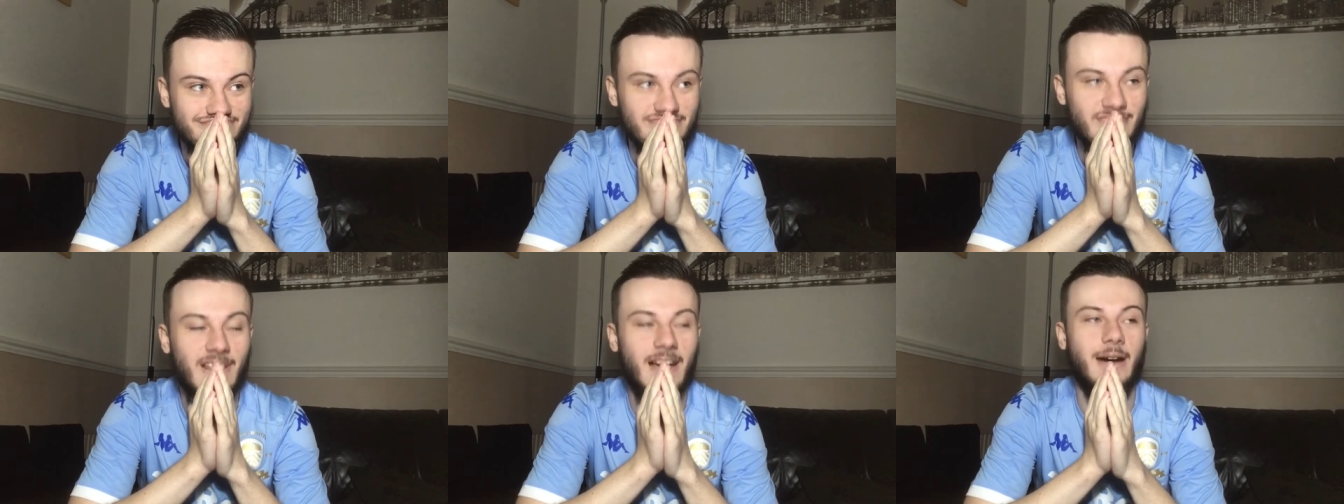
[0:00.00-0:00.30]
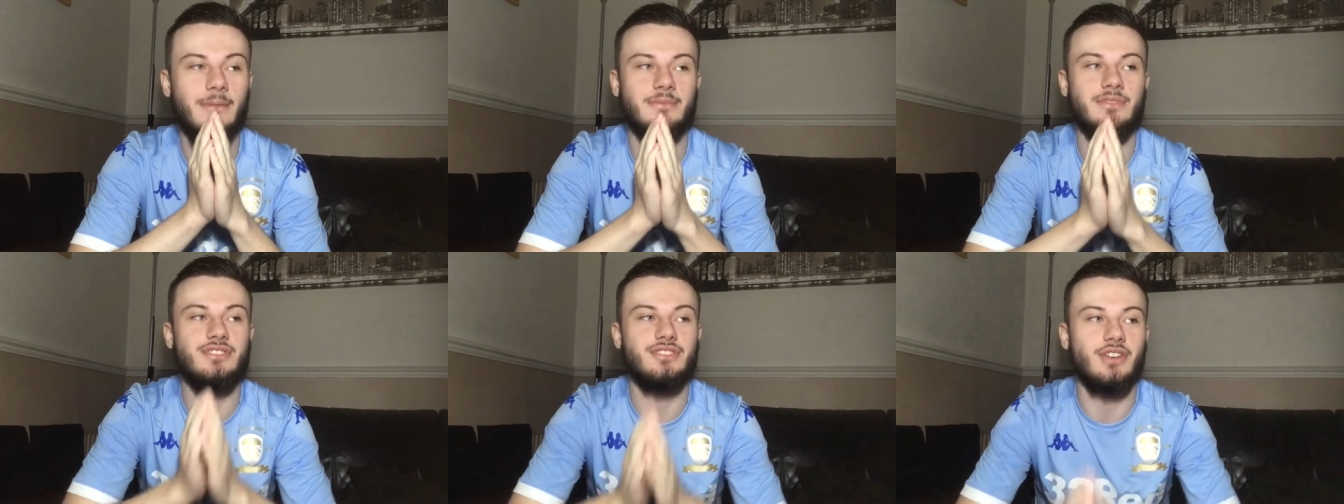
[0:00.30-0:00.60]

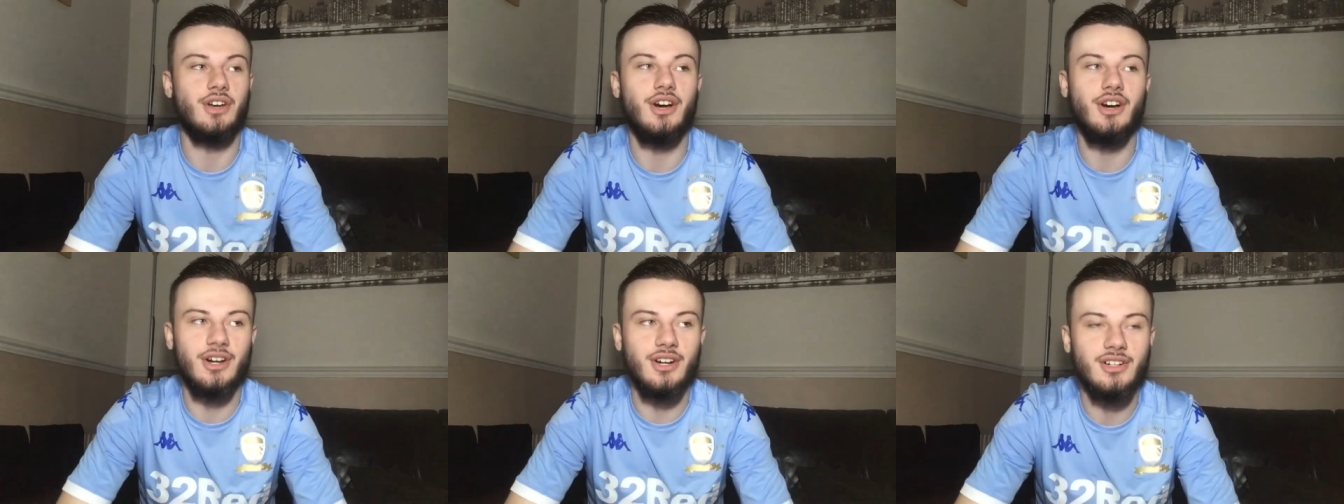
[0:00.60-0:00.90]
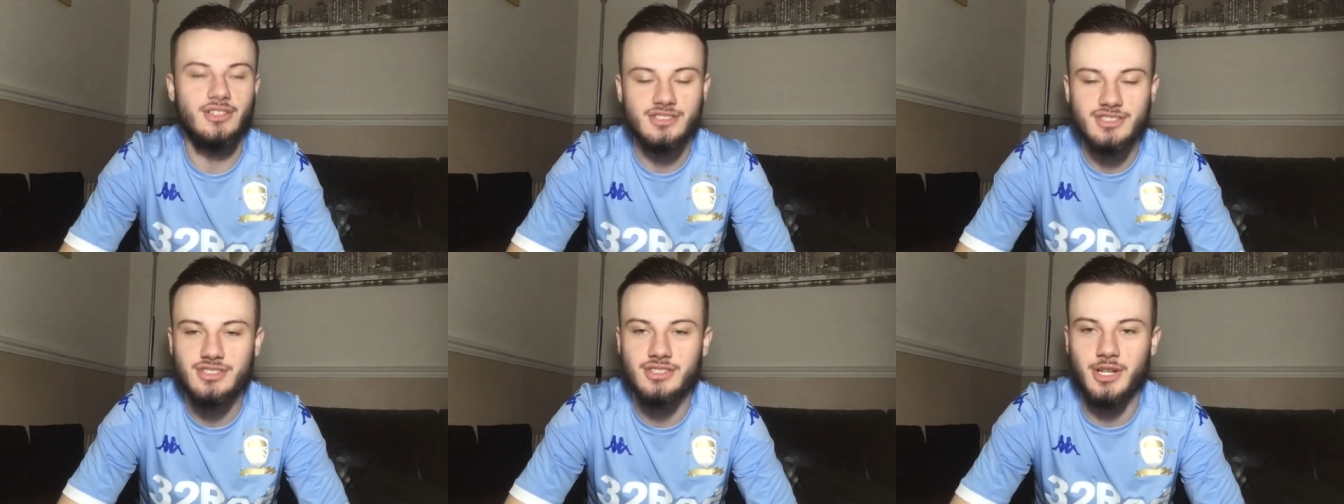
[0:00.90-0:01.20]
I'm
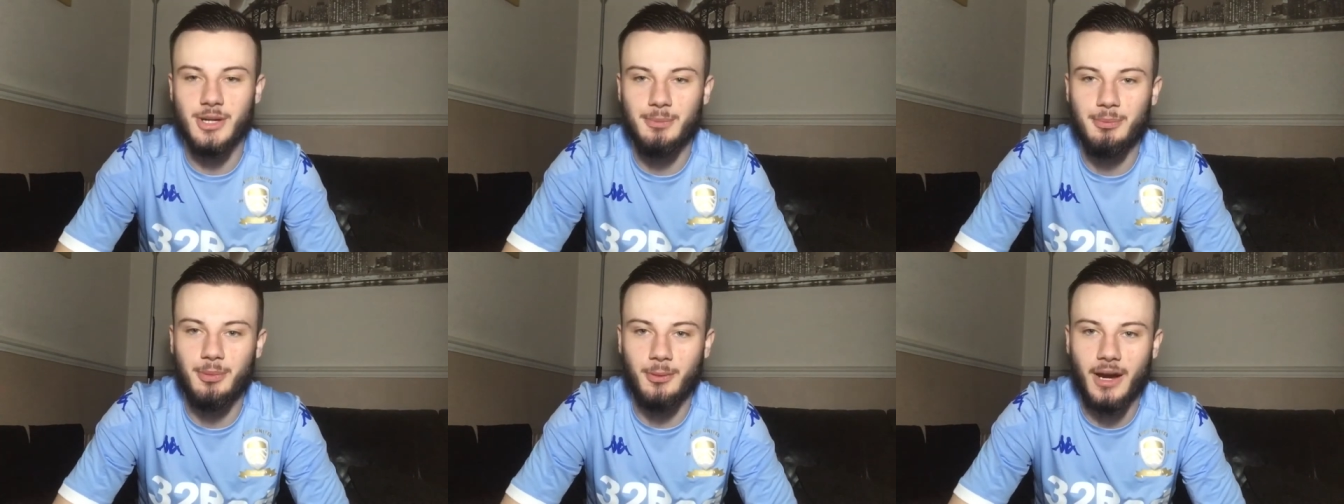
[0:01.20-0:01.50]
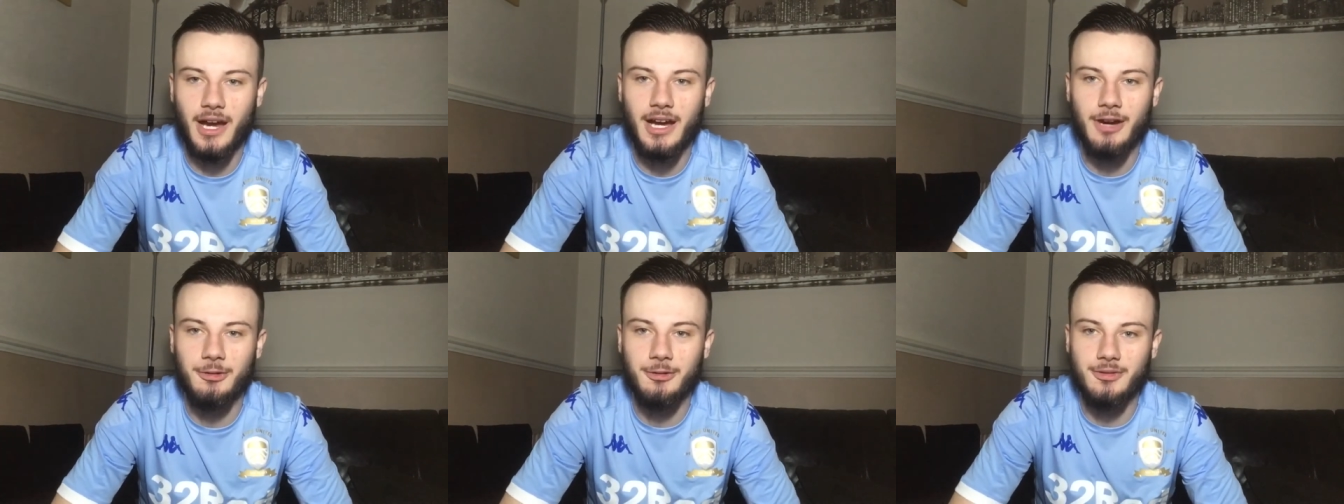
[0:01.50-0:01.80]
so, so
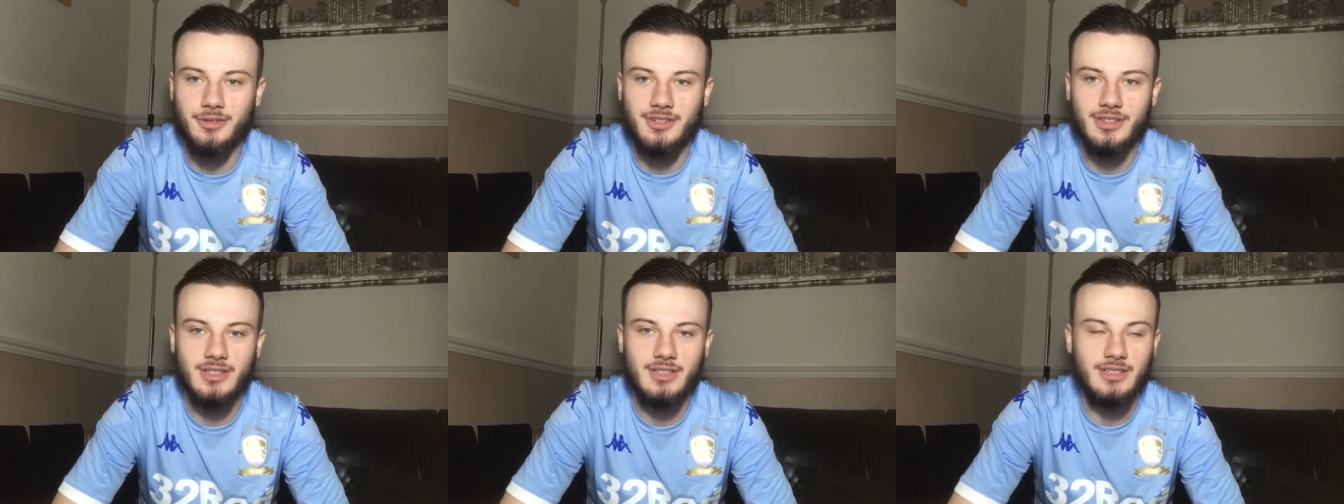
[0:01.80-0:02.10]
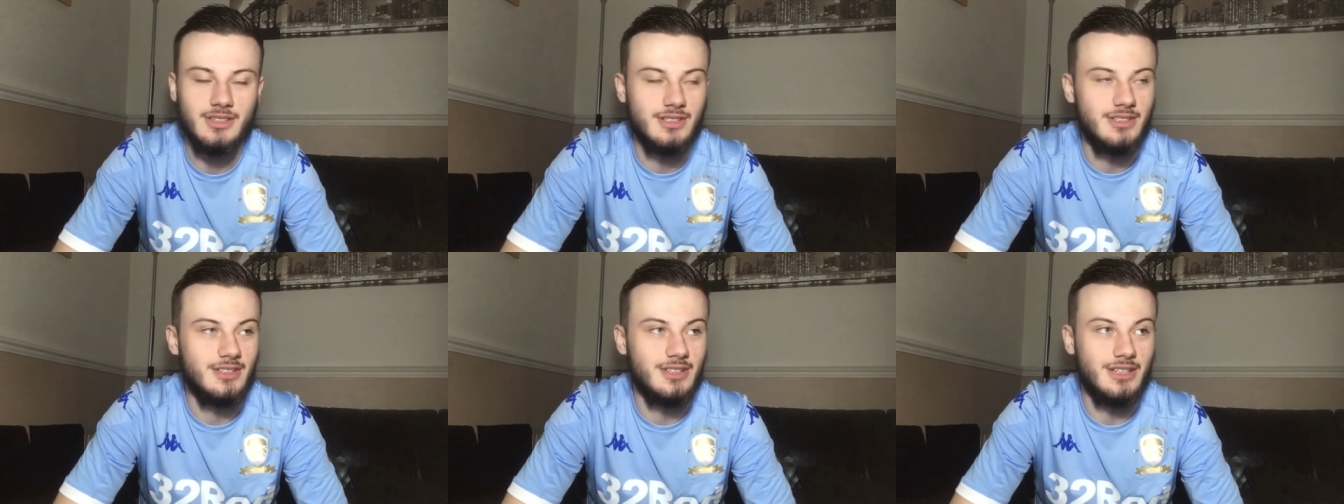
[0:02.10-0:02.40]
proud
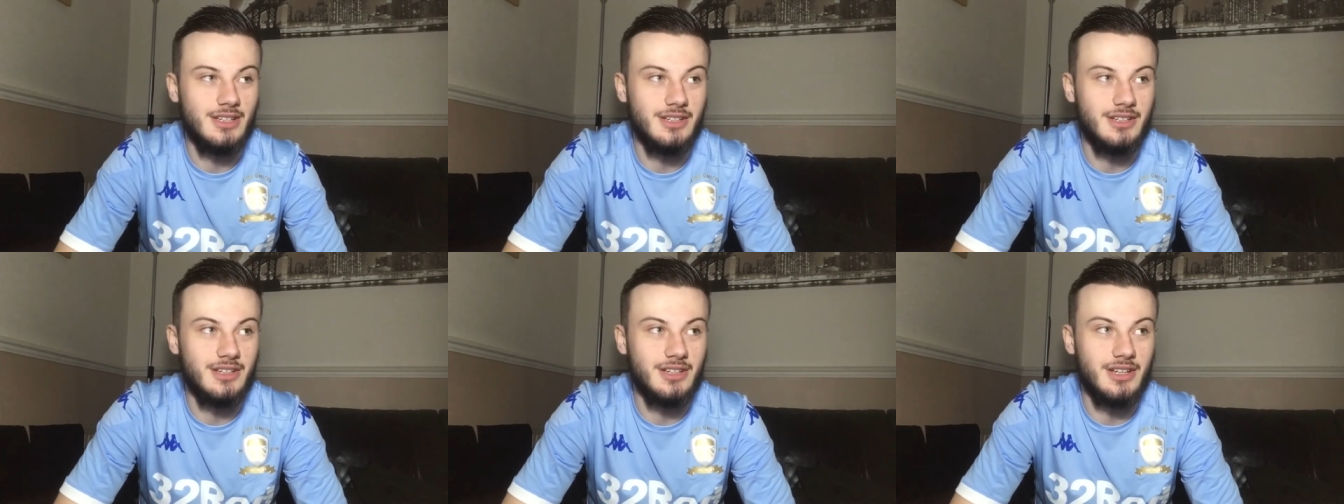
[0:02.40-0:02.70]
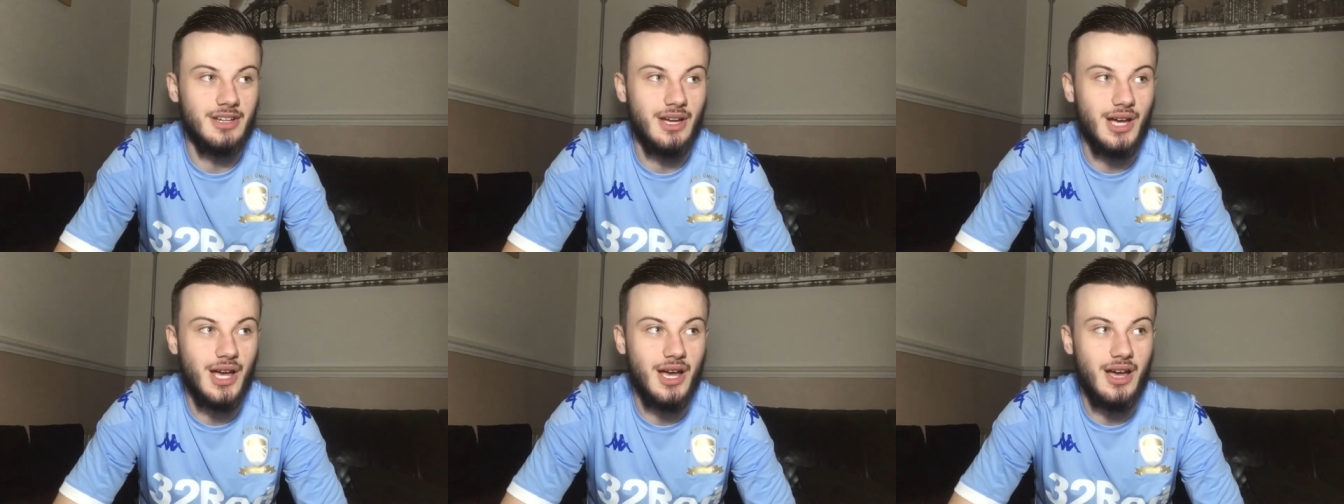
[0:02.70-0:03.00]

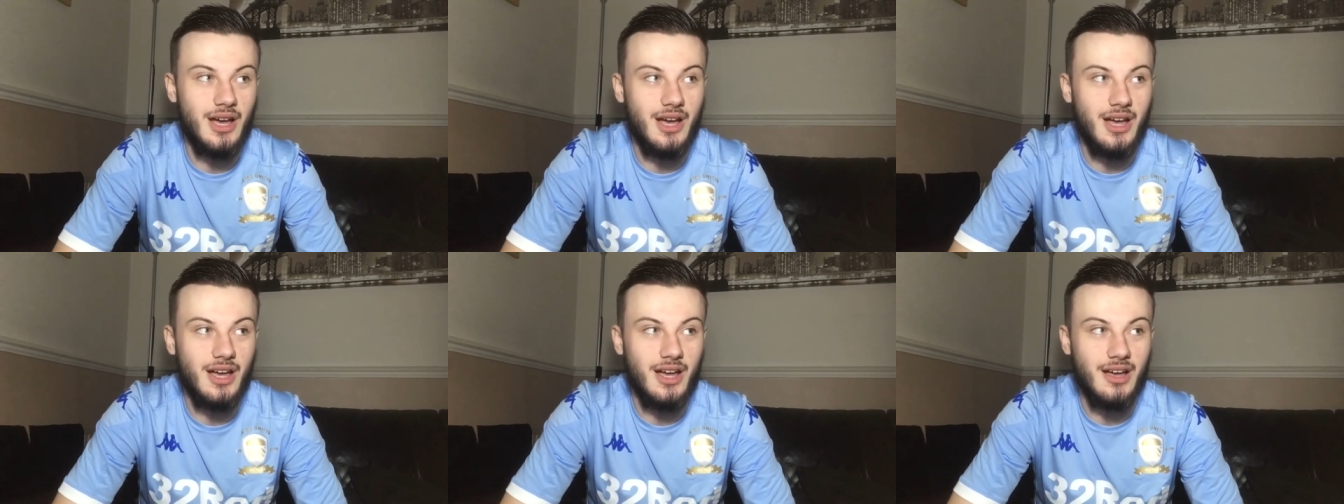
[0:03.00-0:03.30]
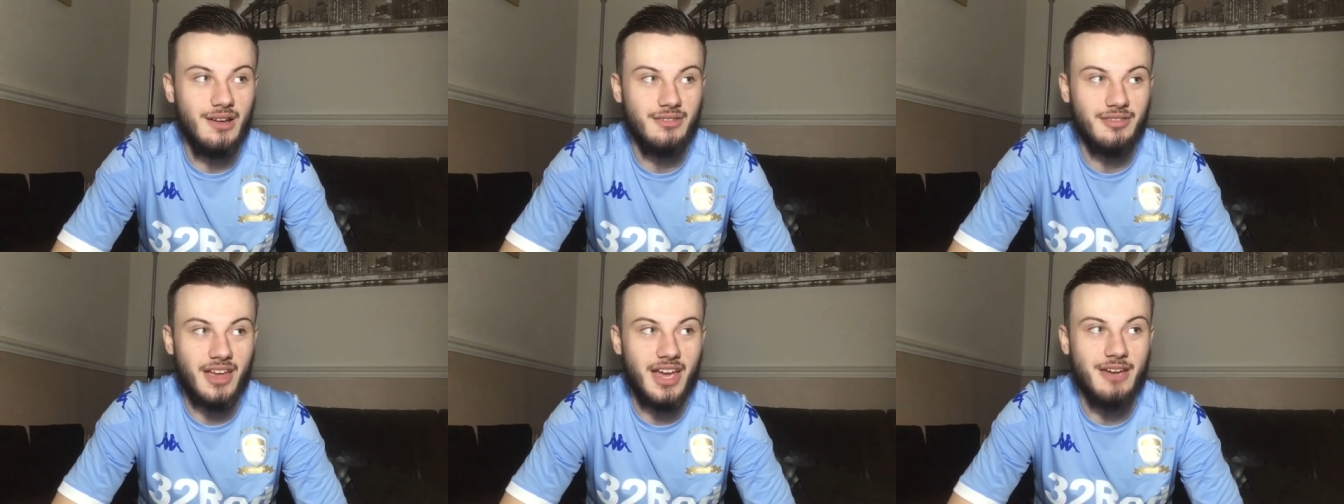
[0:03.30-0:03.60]
of